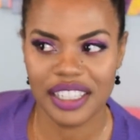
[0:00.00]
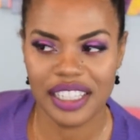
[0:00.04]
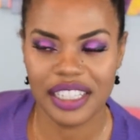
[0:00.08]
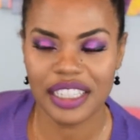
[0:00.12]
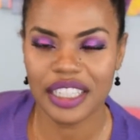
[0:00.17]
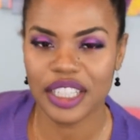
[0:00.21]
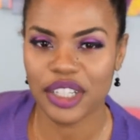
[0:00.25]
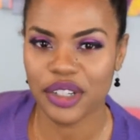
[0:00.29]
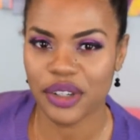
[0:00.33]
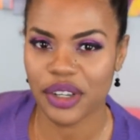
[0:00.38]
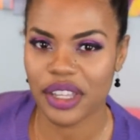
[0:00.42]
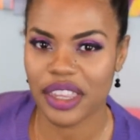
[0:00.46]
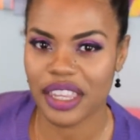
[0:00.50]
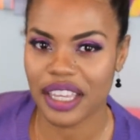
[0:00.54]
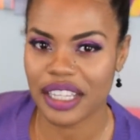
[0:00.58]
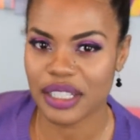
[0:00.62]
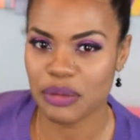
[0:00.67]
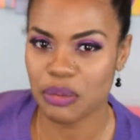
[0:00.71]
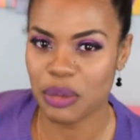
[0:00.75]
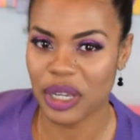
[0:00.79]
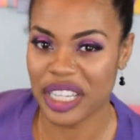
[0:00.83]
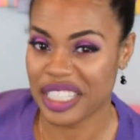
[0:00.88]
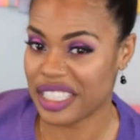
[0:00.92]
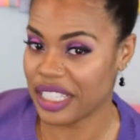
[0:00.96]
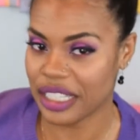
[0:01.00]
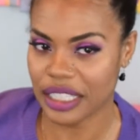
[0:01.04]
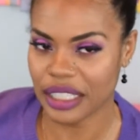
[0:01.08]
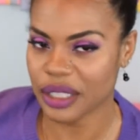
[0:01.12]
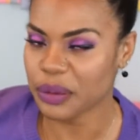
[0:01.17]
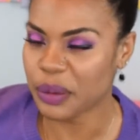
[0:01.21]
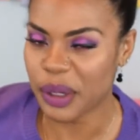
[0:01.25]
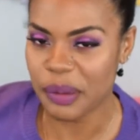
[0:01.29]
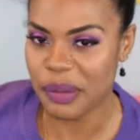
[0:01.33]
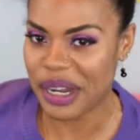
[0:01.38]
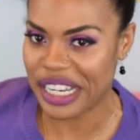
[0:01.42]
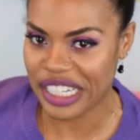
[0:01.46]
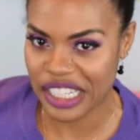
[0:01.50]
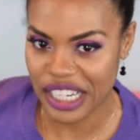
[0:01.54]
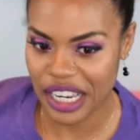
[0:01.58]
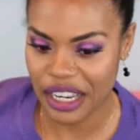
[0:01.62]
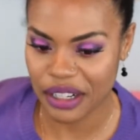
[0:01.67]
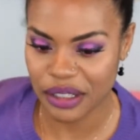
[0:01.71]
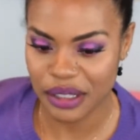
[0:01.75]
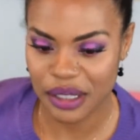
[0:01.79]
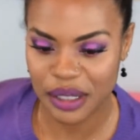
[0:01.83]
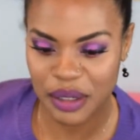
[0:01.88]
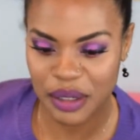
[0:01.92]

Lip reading: in theory that's basically what my channel is